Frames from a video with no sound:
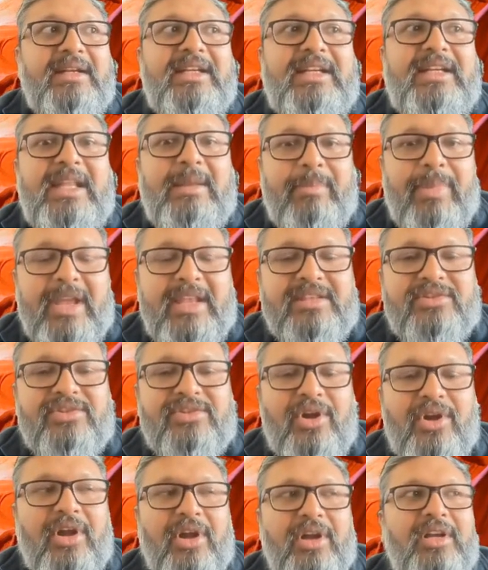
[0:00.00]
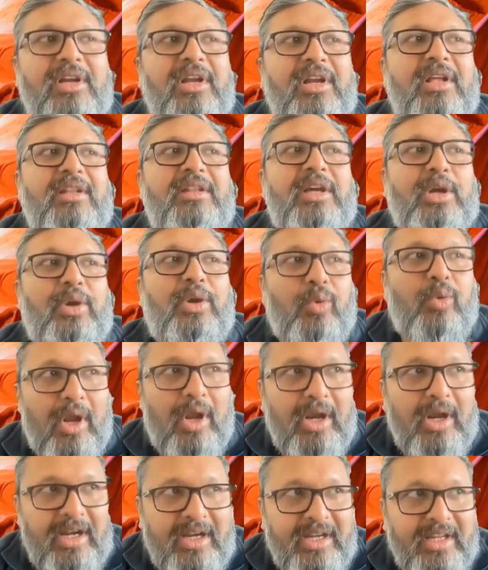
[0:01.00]
depends on the
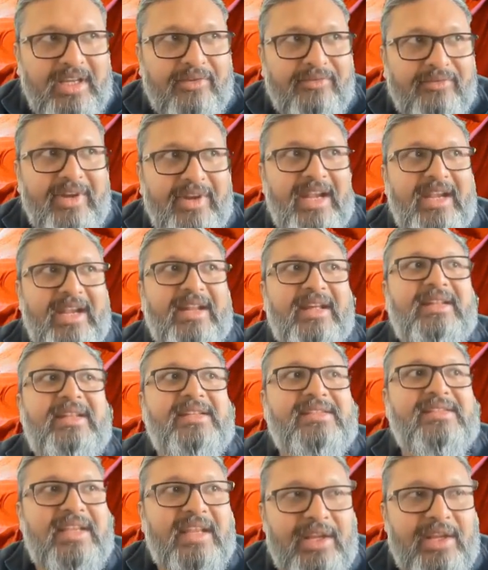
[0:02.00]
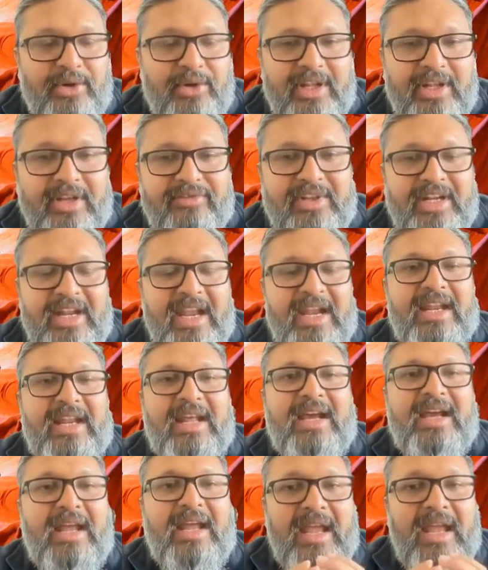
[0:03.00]
quality of data, the security of the
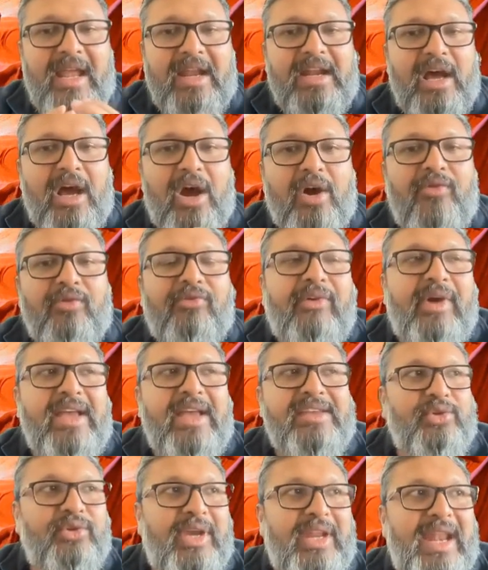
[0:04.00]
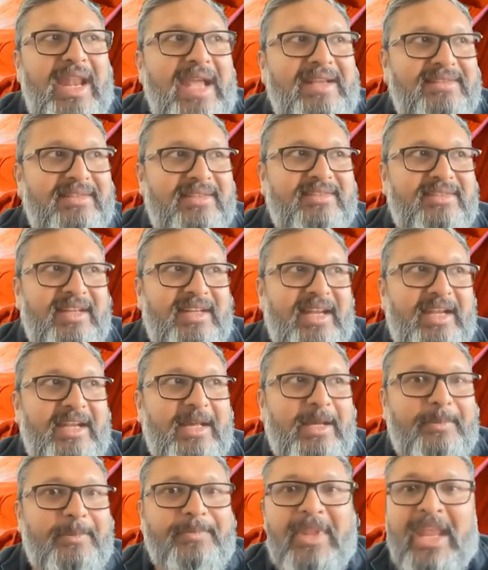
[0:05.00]
data, and how fast you can access the
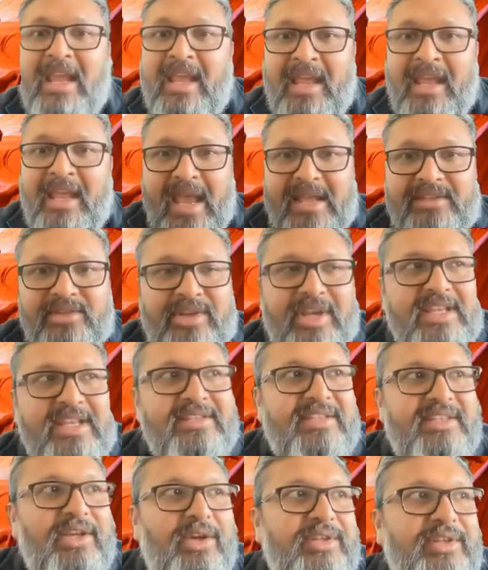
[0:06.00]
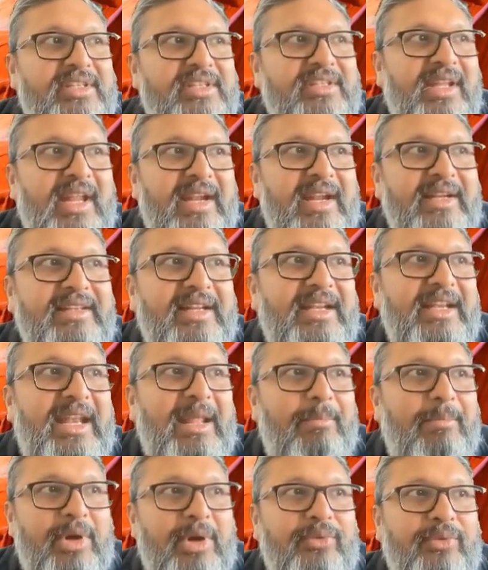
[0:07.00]
data. As you can see on the slide, the
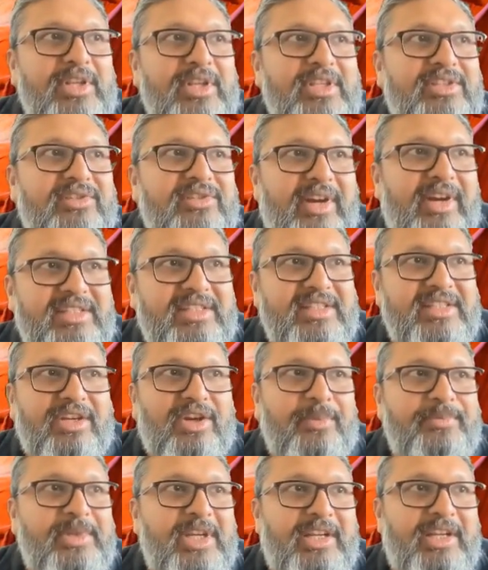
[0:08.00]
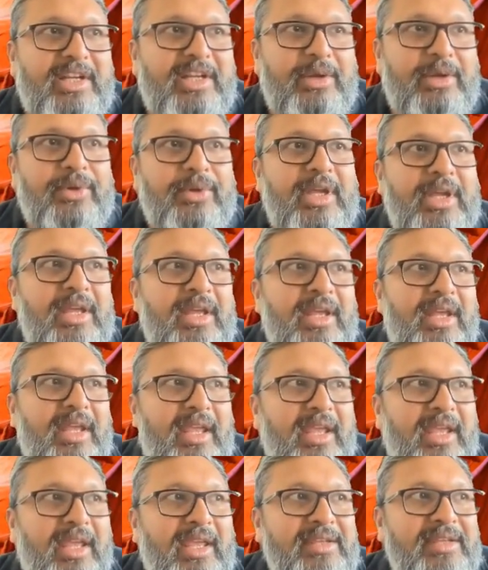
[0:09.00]
number one strategic objective
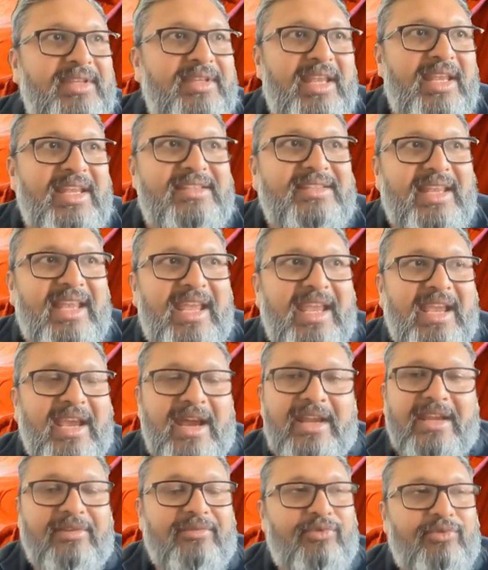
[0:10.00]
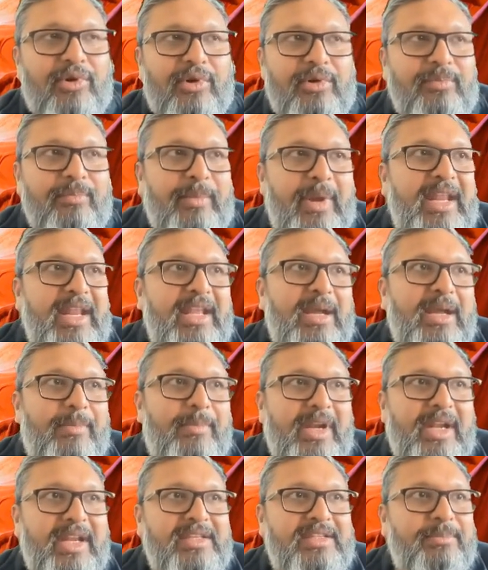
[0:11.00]
is AI for many
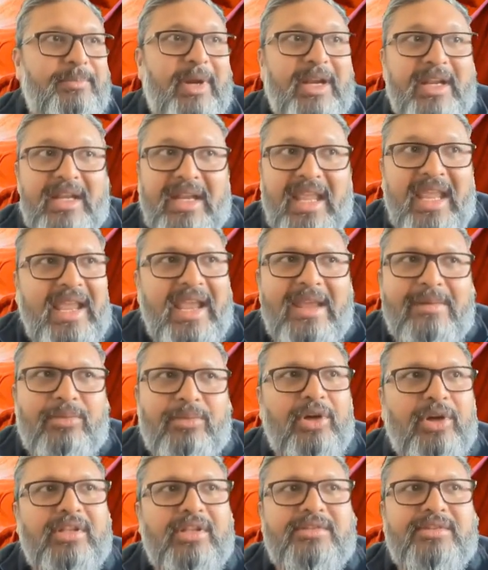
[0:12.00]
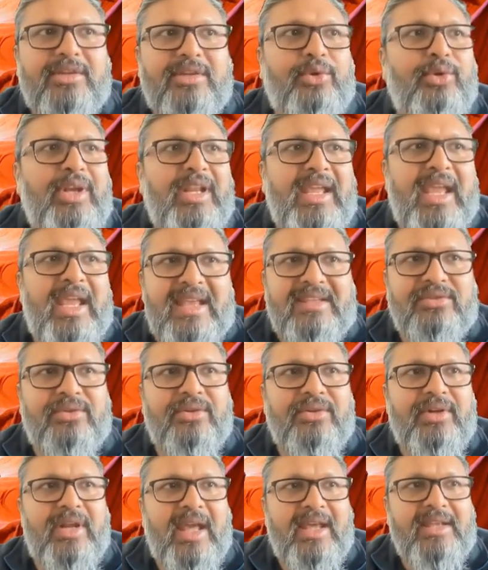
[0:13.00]
companies. But AI models are only as
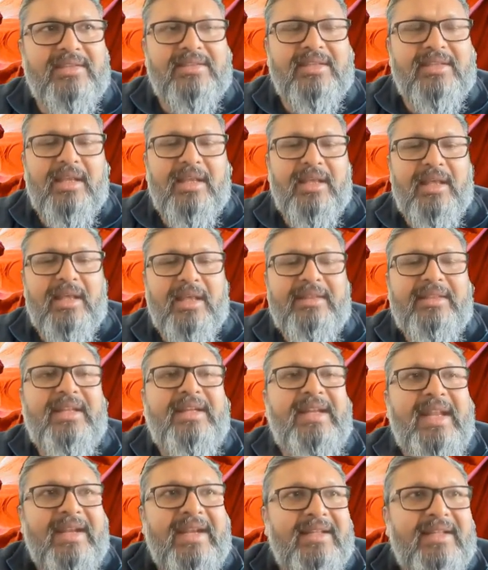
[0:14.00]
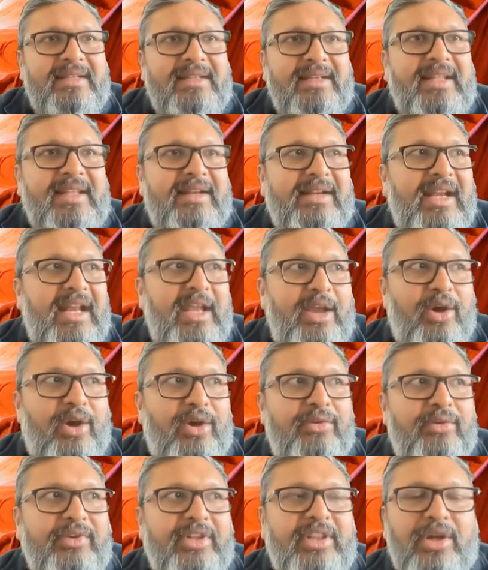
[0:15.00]
good as the data that they rely
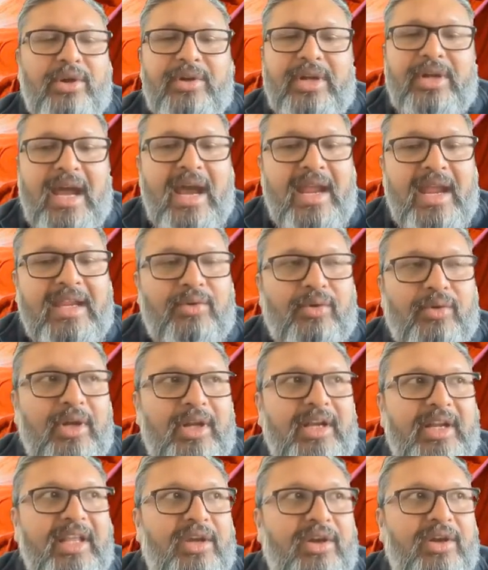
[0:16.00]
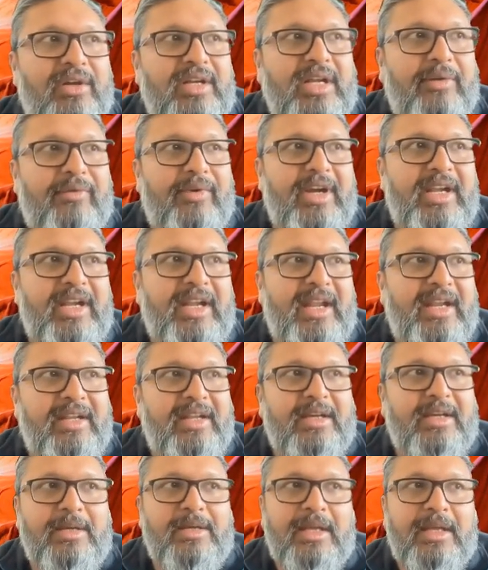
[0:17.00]
on. Without high quality or governed
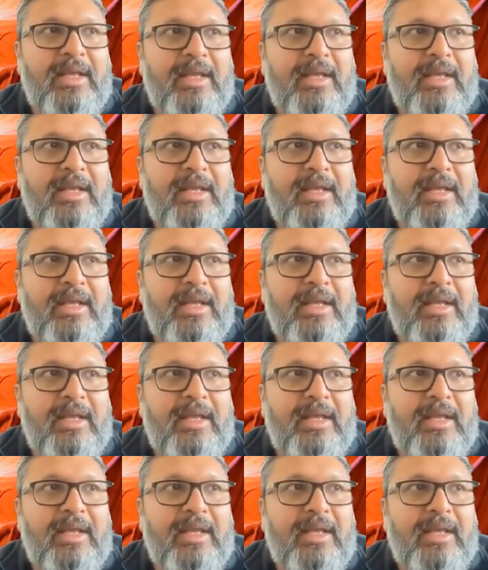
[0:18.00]
data,